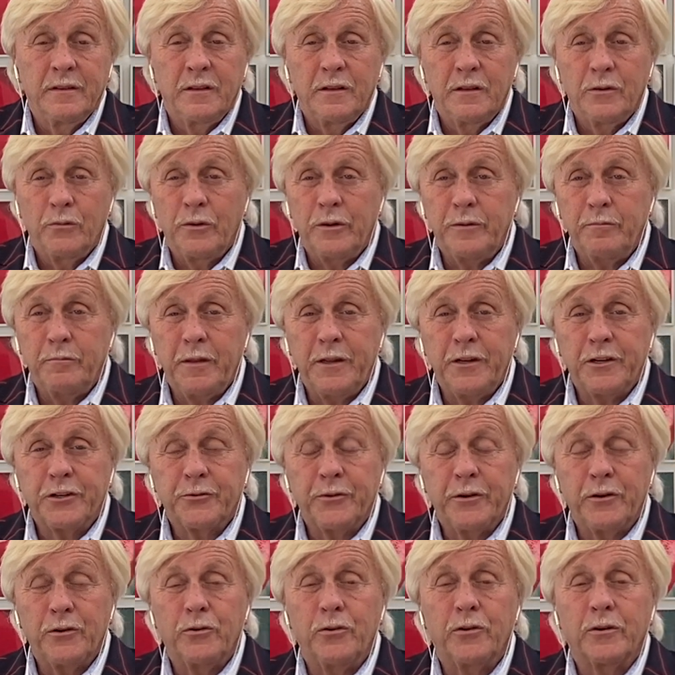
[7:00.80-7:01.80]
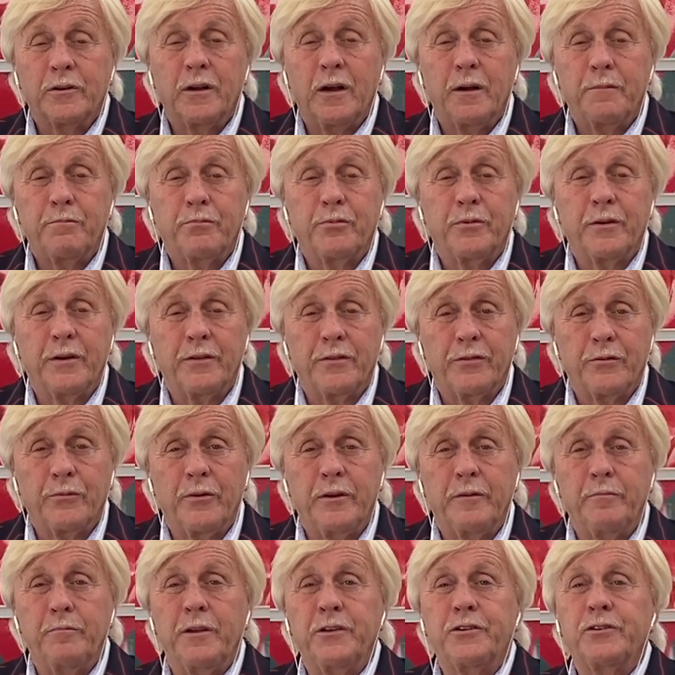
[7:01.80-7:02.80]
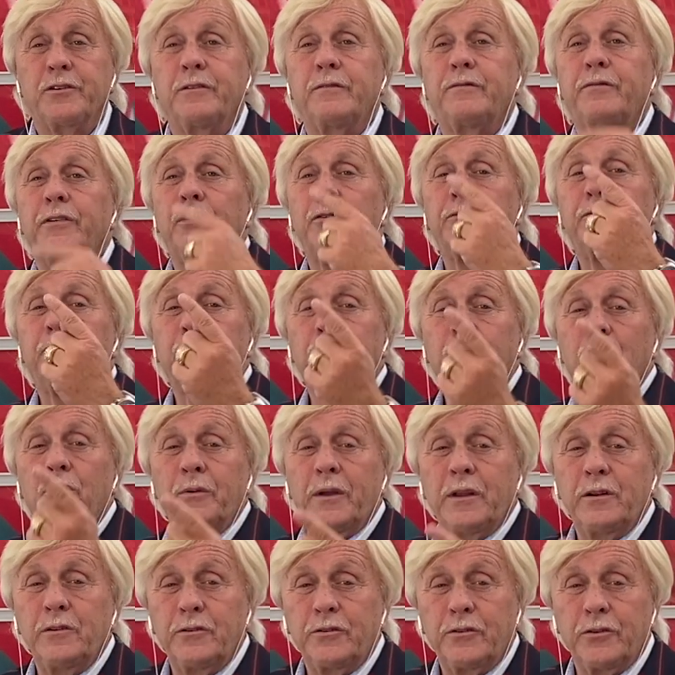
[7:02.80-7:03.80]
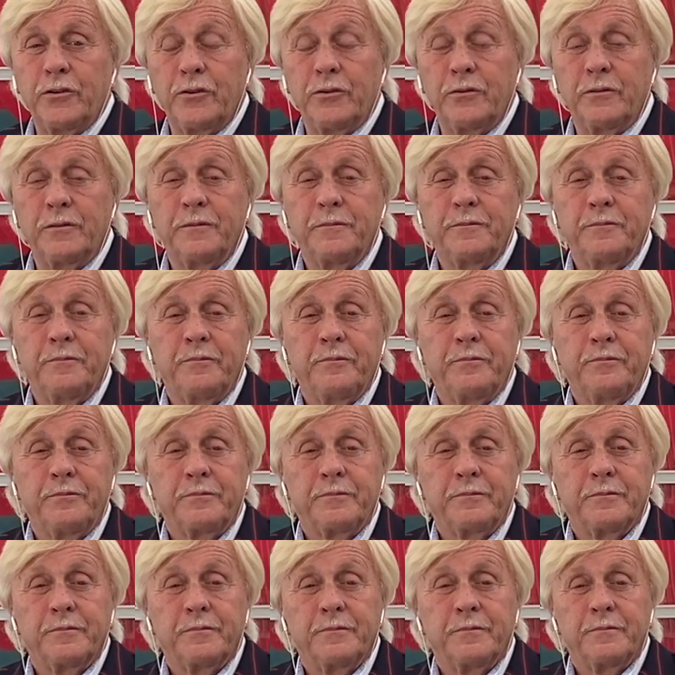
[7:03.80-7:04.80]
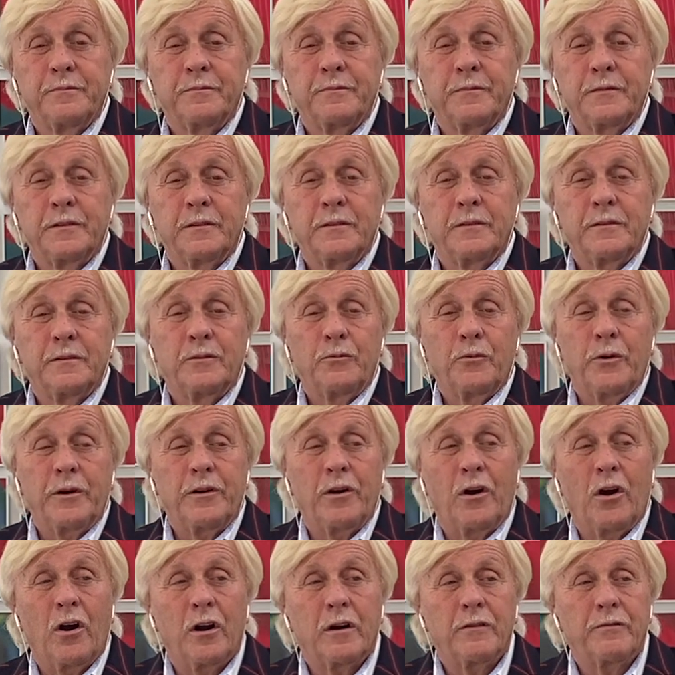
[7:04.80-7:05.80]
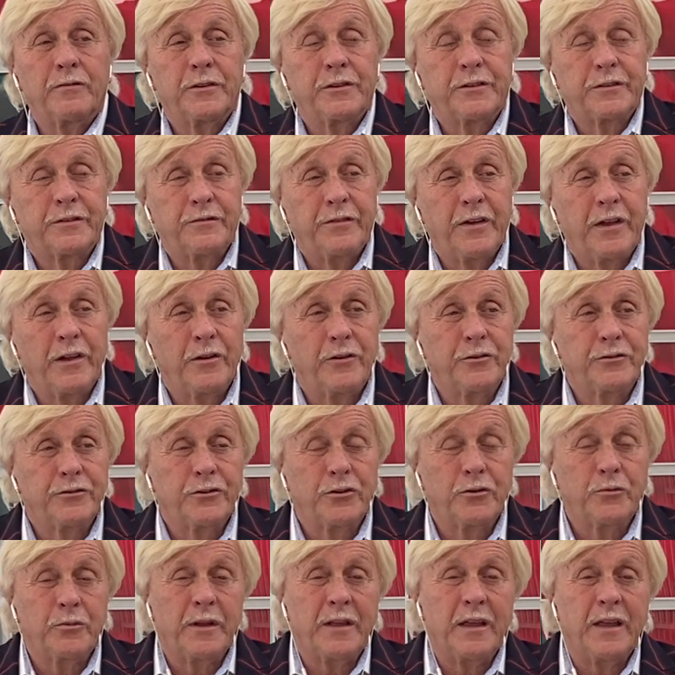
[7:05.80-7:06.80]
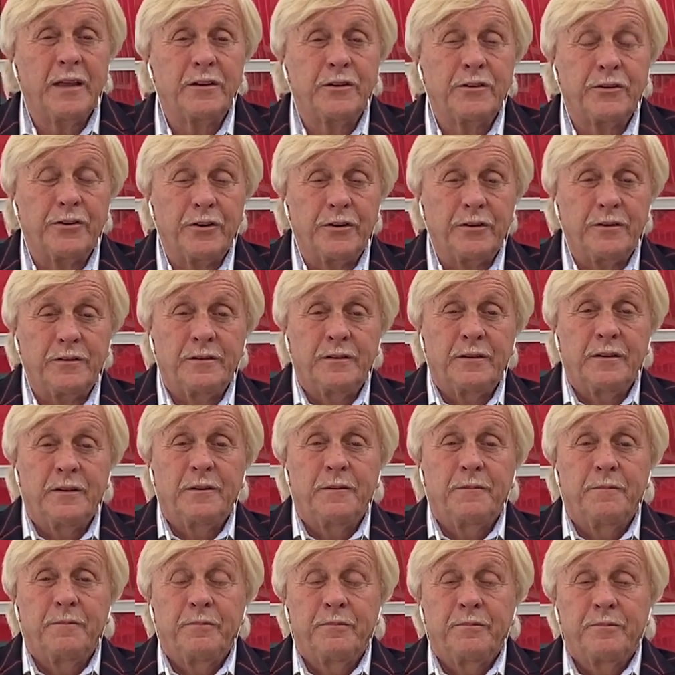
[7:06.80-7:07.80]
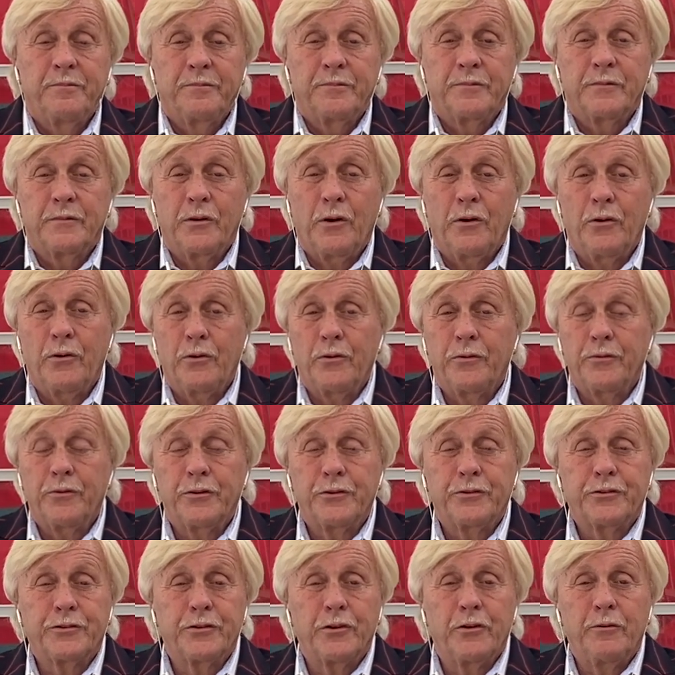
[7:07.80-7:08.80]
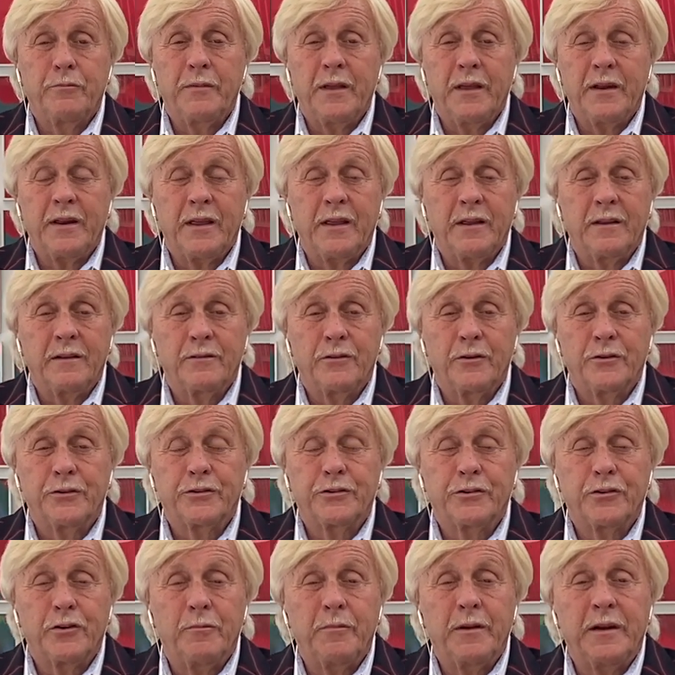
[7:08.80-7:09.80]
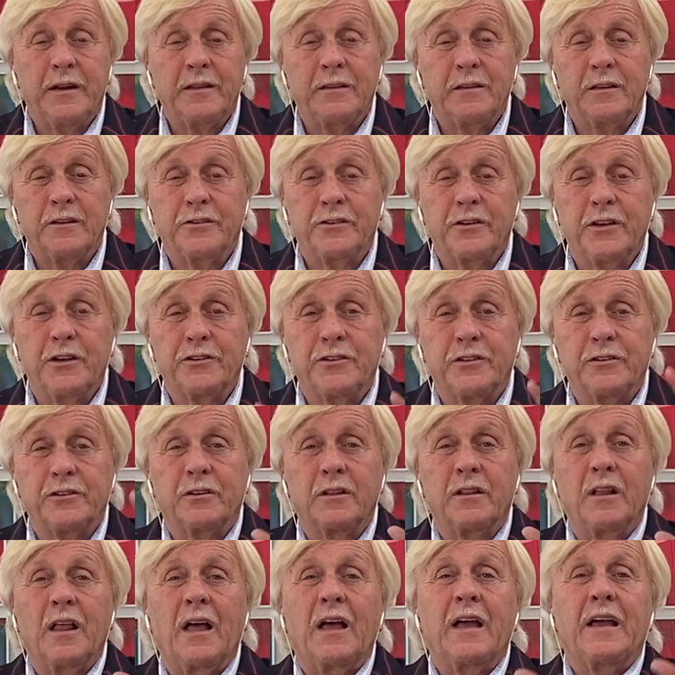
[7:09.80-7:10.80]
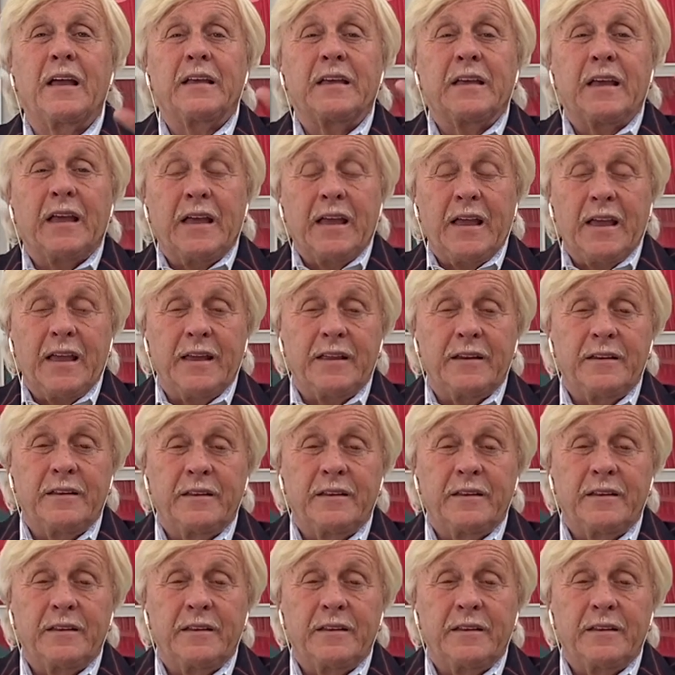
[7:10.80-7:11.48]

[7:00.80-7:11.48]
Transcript: what ministry to hook up with, what mission field to go into, what harvest fields do we enter. Oh, there's so many. There's so many decisions lying ahead.